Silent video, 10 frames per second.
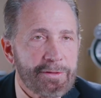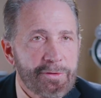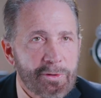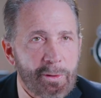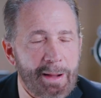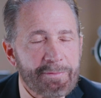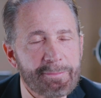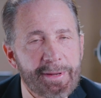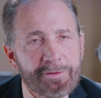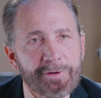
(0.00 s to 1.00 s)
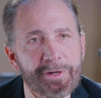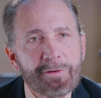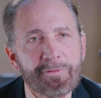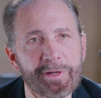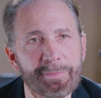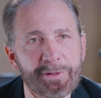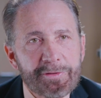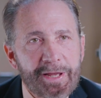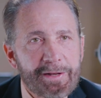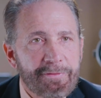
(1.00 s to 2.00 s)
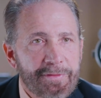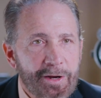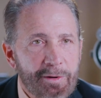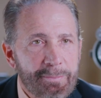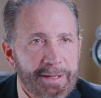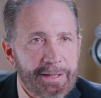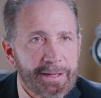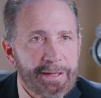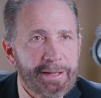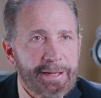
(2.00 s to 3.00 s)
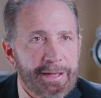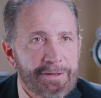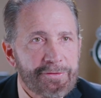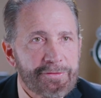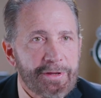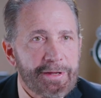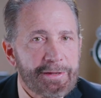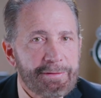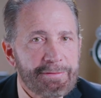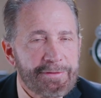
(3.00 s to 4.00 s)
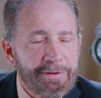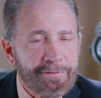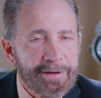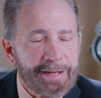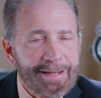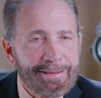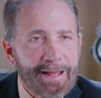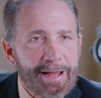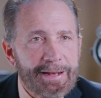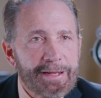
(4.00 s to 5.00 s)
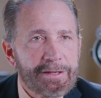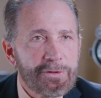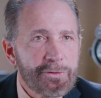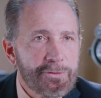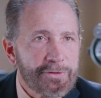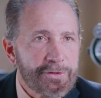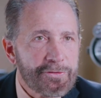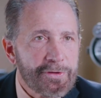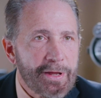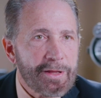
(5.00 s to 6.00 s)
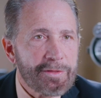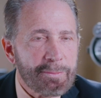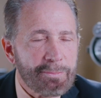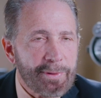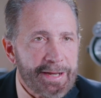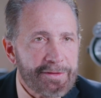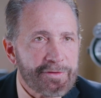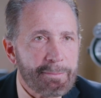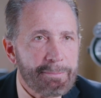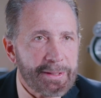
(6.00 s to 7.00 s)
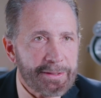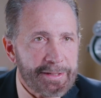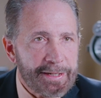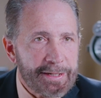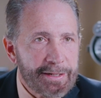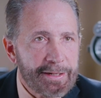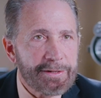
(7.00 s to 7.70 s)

Neuro-optometric rehabilitative therapy is different in that it uses the brain's ability